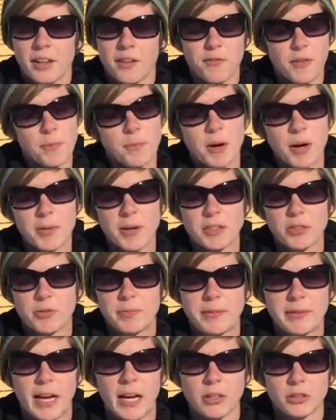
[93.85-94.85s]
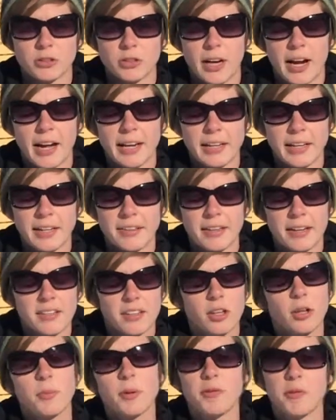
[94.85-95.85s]
The fun part about tracking is that
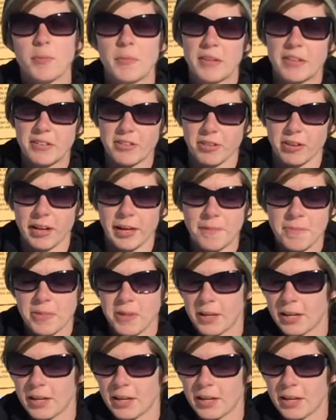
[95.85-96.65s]
it's a little bit of a mystery.